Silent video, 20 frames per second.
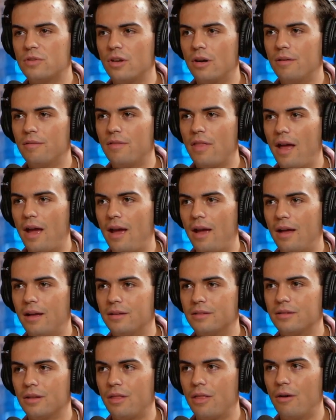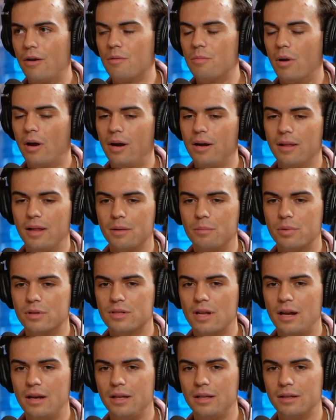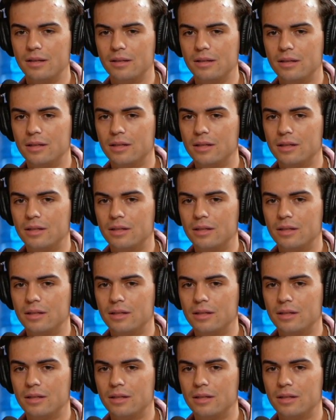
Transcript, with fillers: observe that as a third party, like pretending to